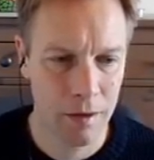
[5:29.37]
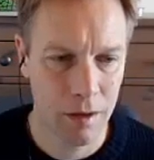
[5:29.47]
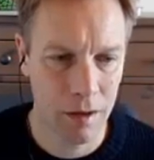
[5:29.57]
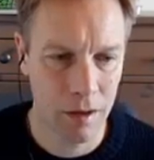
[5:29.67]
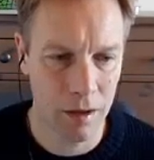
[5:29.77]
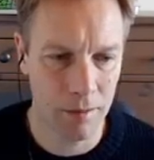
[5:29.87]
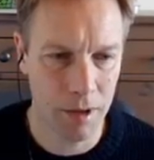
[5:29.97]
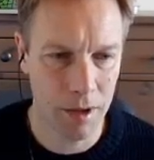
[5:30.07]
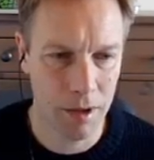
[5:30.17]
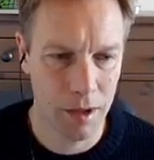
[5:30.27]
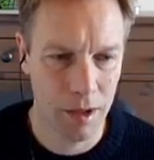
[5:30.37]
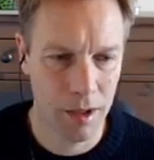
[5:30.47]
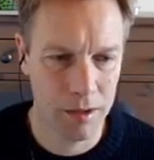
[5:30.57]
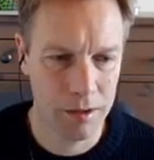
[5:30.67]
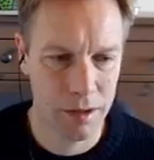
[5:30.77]
Um,
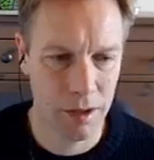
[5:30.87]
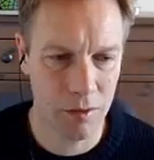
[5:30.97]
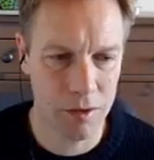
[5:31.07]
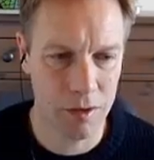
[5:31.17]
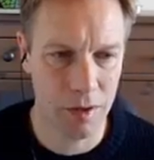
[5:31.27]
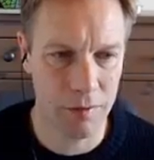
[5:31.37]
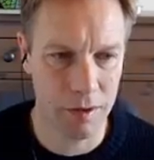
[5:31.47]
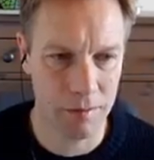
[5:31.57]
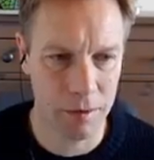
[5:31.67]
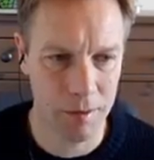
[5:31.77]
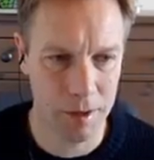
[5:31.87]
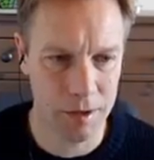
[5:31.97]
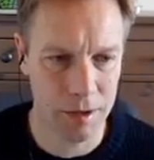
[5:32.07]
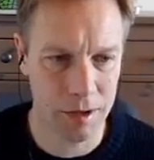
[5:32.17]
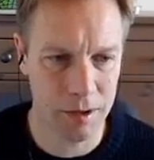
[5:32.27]
and they also haven't
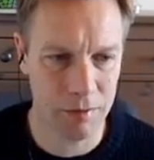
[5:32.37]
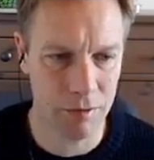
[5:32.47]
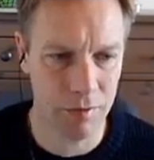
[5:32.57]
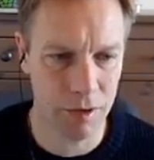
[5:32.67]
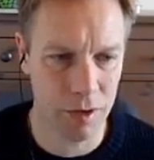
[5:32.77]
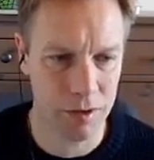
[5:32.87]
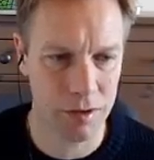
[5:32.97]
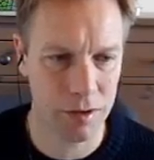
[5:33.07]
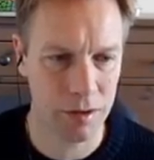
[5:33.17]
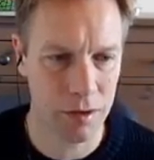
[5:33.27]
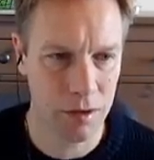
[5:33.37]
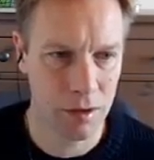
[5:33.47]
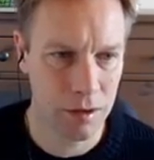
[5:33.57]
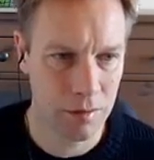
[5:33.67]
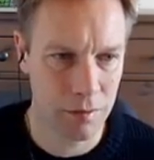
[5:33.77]
implemented this reverse
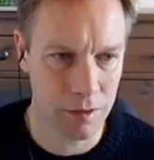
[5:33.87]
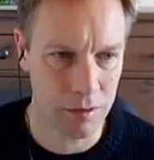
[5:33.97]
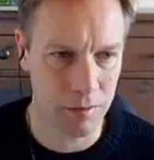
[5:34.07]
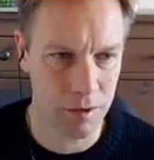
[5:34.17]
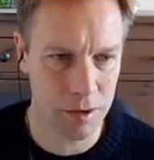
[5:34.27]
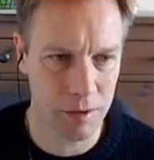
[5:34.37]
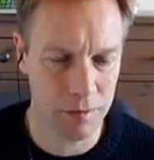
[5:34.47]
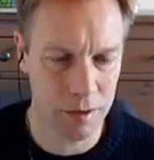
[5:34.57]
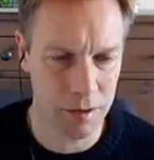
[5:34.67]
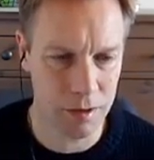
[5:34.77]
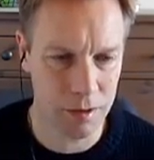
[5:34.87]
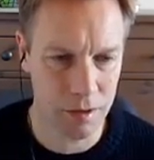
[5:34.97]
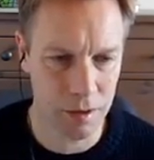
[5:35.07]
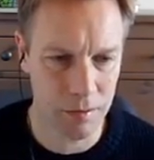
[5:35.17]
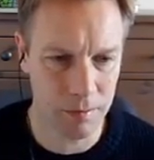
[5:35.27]
function, which gives us
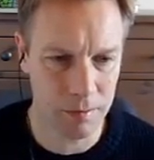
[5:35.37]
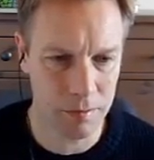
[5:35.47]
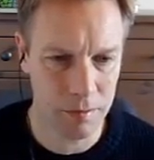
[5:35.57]
um,